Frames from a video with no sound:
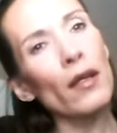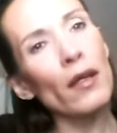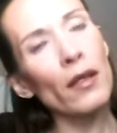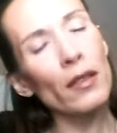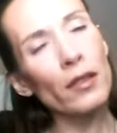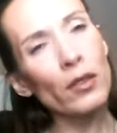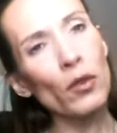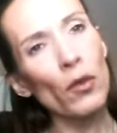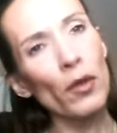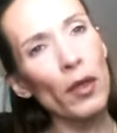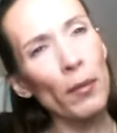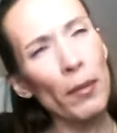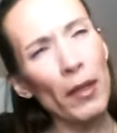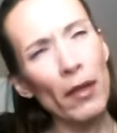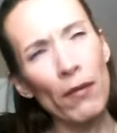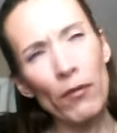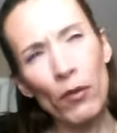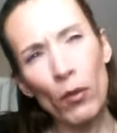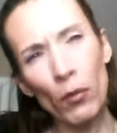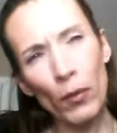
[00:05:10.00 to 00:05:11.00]
it's going to
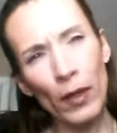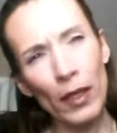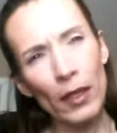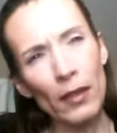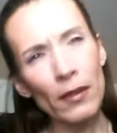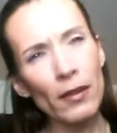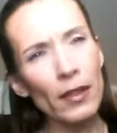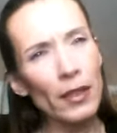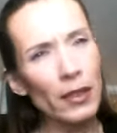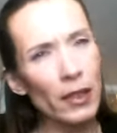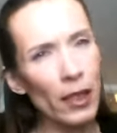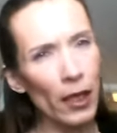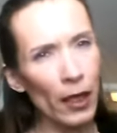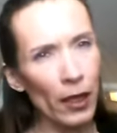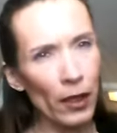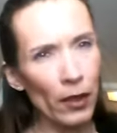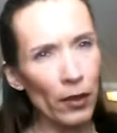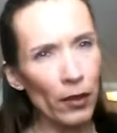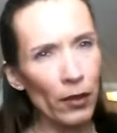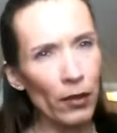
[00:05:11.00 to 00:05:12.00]
be of the wheat and the
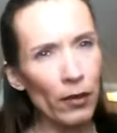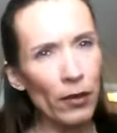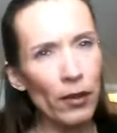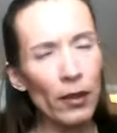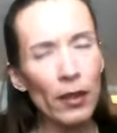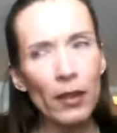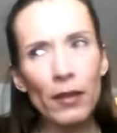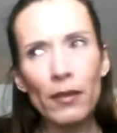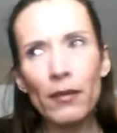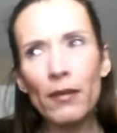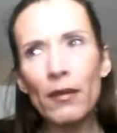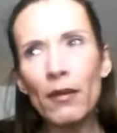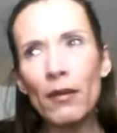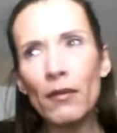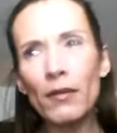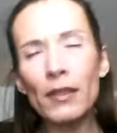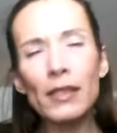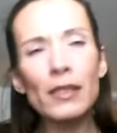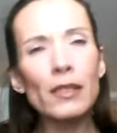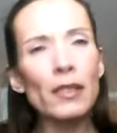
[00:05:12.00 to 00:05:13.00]
tare and
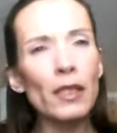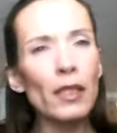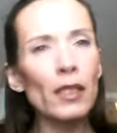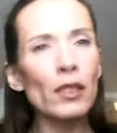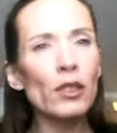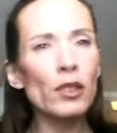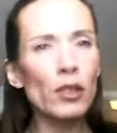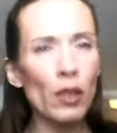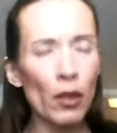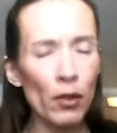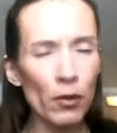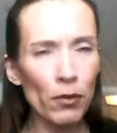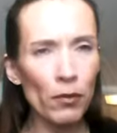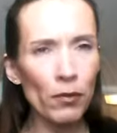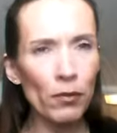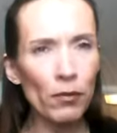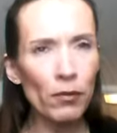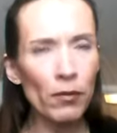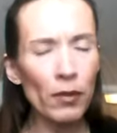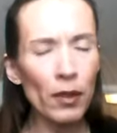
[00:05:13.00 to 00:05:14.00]
the seed
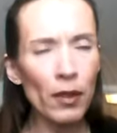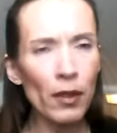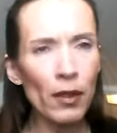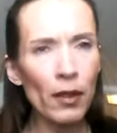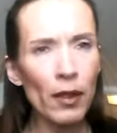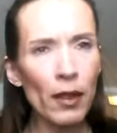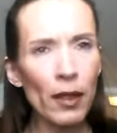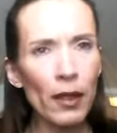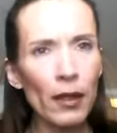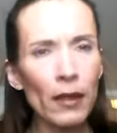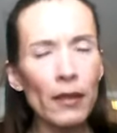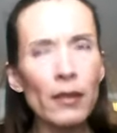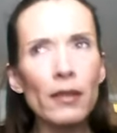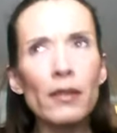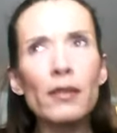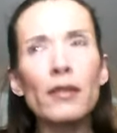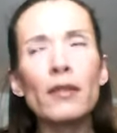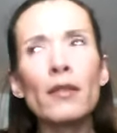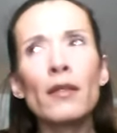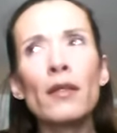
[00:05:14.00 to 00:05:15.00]
sown
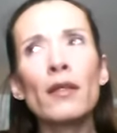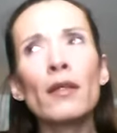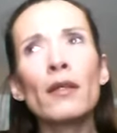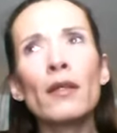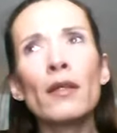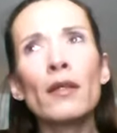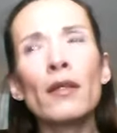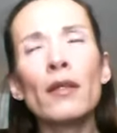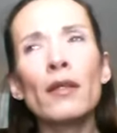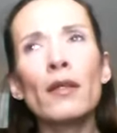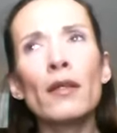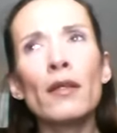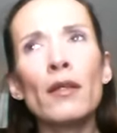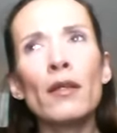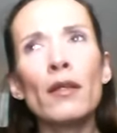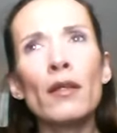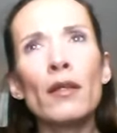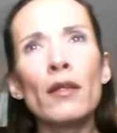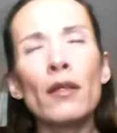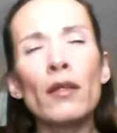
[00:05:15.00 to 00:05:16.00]
and
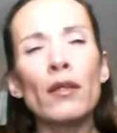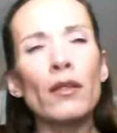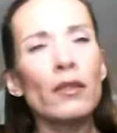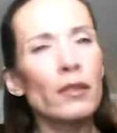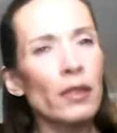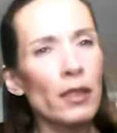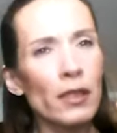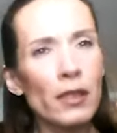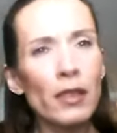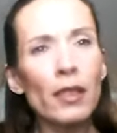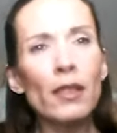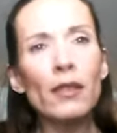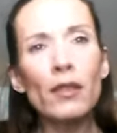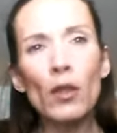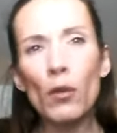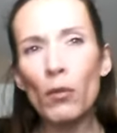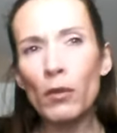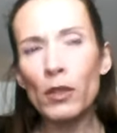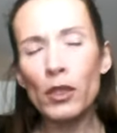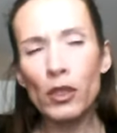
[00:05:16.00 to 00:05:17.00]
because the seed
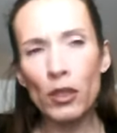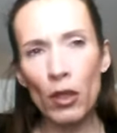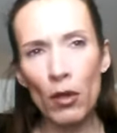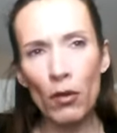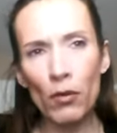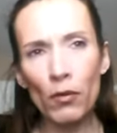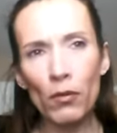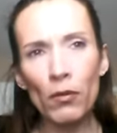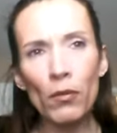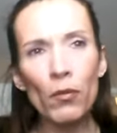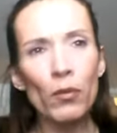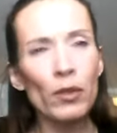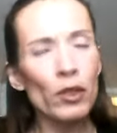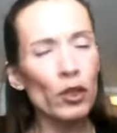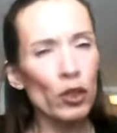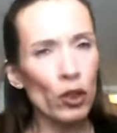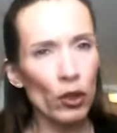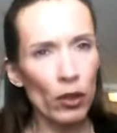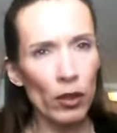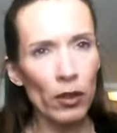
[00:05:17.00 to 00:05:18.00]
that was sown
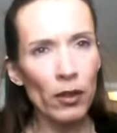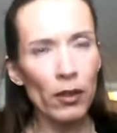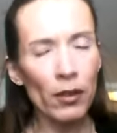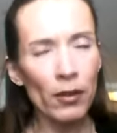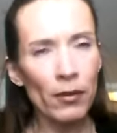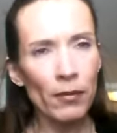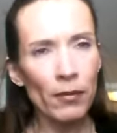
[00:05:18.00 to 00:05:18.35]
was good.